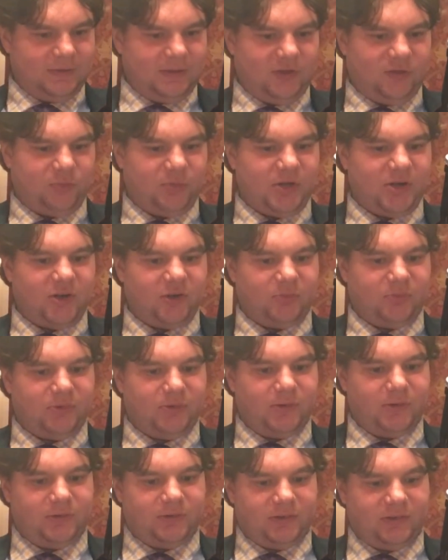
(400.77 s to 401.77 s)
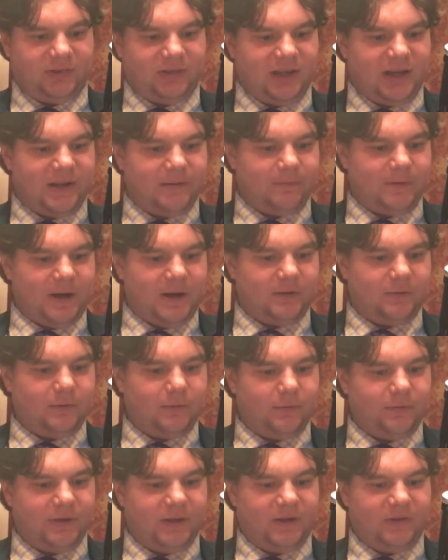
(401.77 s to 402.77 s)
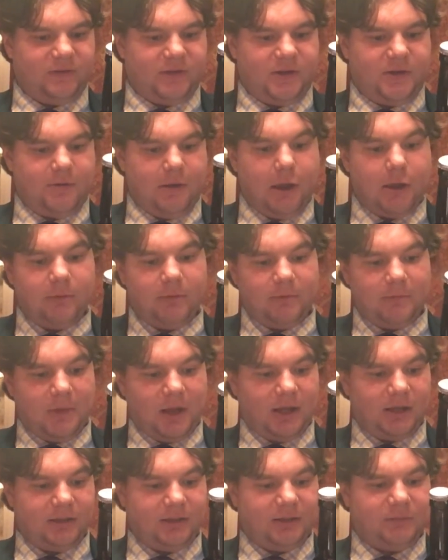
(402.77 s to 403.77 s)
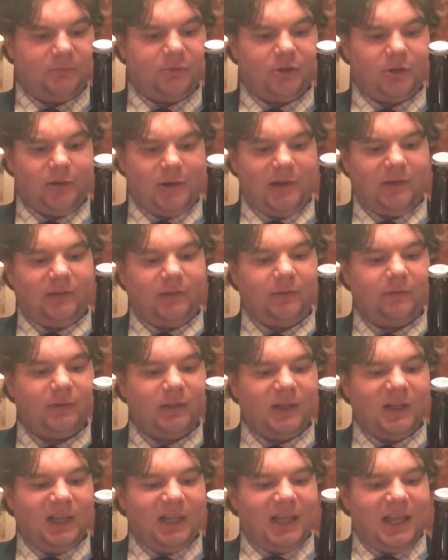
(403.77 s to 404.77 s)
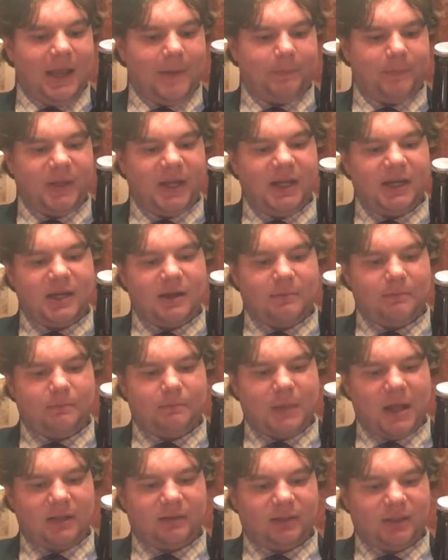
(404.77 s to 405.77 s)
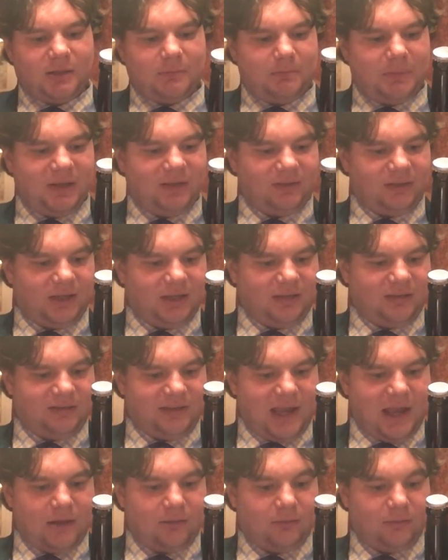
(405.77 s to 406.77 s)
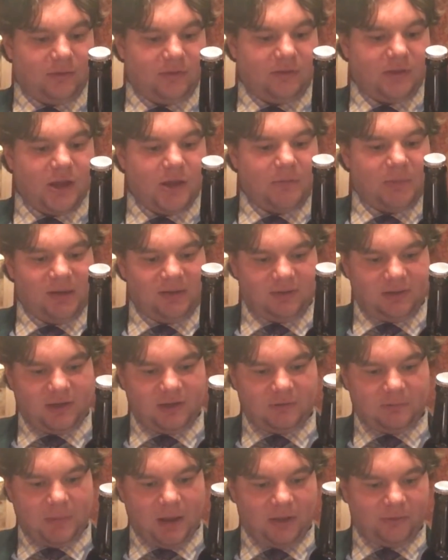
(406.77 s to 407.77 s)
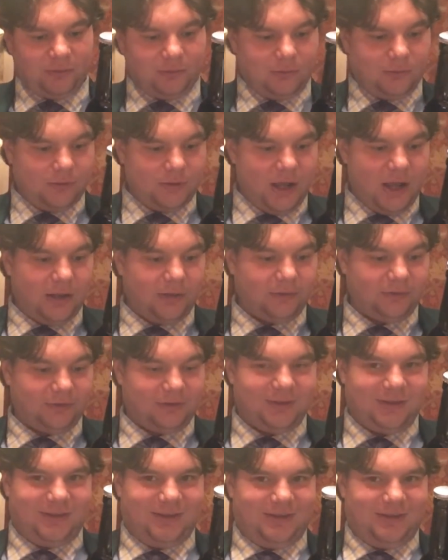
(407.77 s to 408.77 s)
This beer is brewed to celebrate all things new, open minded, and progressive. A peanut butter biscuit stout with no biscuits, butter, or nuts.